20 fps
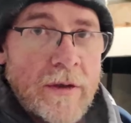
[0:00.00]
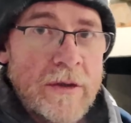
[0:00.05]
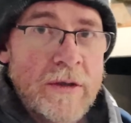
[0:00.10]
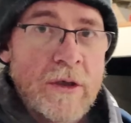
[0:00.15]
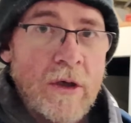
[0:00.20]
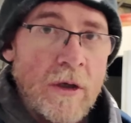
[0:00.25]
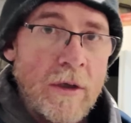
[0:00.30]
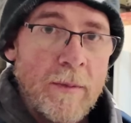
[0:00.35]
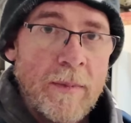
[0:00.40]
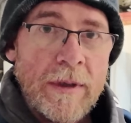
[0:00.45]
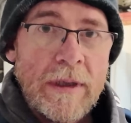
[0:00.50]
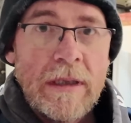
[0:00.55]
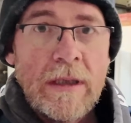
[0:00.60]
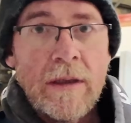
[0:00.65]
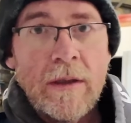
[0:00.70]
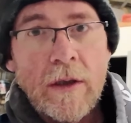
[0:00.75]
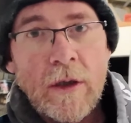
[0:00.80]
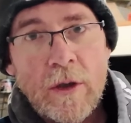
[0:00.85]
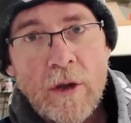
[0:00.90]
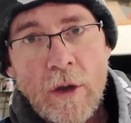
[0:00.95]
There's going to be
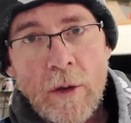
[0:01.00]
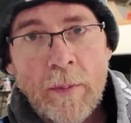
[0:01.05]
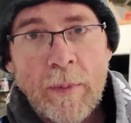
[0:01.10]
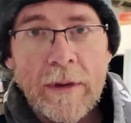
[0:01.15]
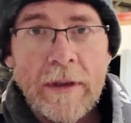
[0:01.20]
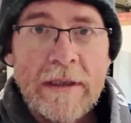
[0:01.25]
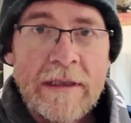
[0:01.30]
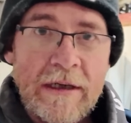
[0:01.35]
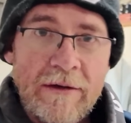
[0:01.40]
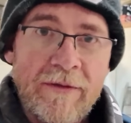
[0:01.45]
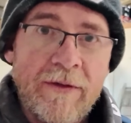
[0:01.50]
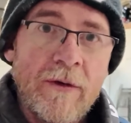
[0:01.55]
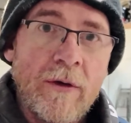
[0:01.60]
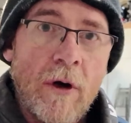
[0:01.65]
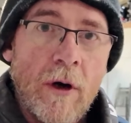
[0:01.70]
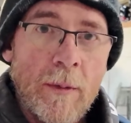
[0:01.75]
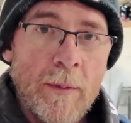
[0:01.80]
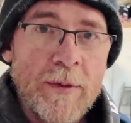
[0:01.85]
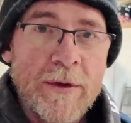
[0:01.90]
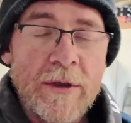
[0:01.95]
a couple of different
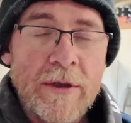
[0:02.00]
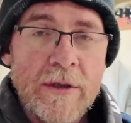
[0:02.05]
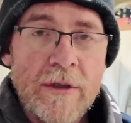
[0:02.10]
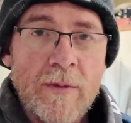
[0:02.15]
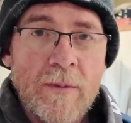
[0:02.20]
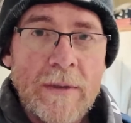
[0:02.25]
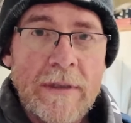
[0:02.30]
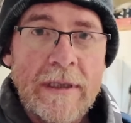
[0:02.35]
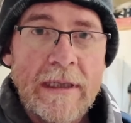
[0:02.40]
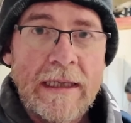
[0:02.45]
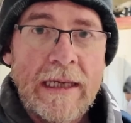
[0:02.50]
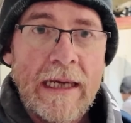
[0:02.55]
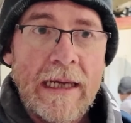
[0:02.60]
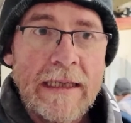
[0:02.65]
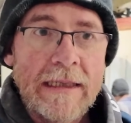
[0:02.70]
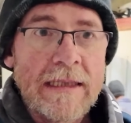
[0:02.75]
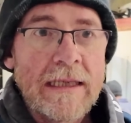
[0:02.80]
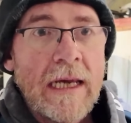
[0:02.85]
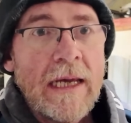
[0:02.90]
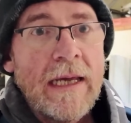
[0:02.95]
options with the
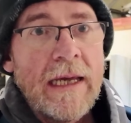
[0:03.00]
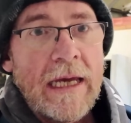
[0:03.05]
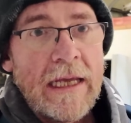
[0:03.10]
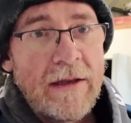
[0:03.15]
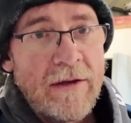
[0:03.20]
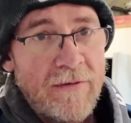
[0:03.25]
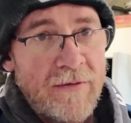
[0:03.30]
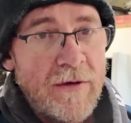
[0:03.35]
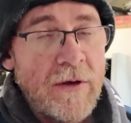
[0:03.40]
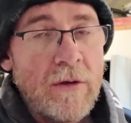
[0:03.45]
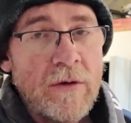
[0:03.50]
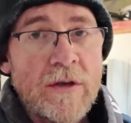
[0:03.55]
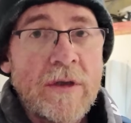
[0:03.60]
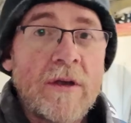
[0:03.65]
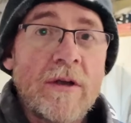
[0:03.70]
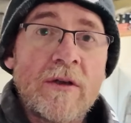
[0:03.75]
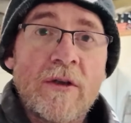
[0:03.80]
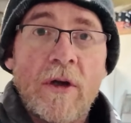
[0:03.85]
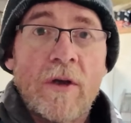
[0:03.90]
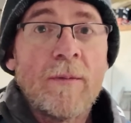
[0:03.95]
kits. In the future,
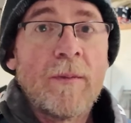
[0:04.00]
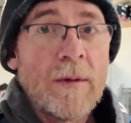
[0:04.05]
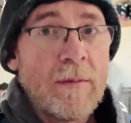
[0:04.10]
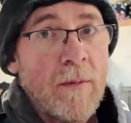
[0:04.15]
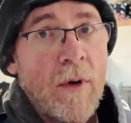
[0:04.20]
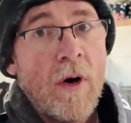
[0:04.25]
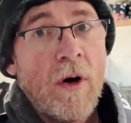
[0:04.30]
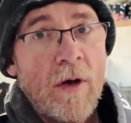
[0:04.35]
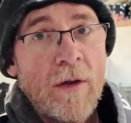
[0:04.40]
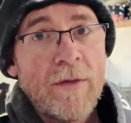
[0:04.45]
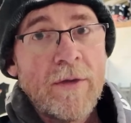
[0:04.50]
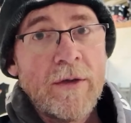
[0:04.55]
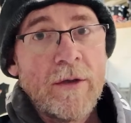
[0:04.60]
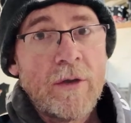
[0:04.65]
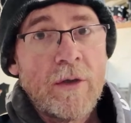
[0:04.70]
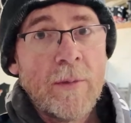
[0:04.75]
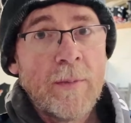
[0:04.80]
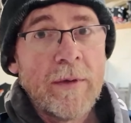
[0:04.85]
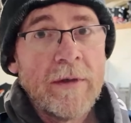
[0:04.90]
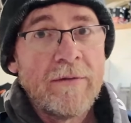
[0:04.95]
there's going to be more than a
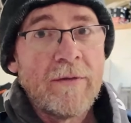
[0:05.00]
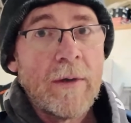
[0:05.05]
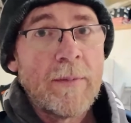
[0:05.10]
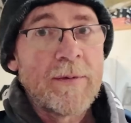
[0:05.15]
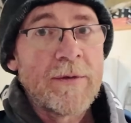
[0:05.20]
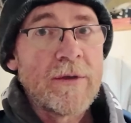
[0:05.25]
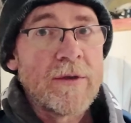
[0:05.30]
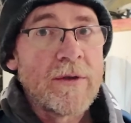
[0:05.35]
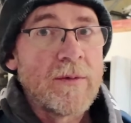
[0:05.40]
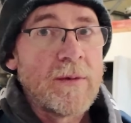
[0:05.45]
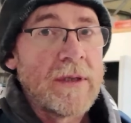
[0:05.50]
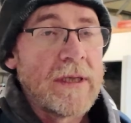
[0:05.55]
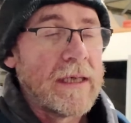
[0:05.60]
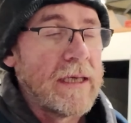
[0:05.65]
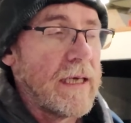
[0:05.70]
couple of options with the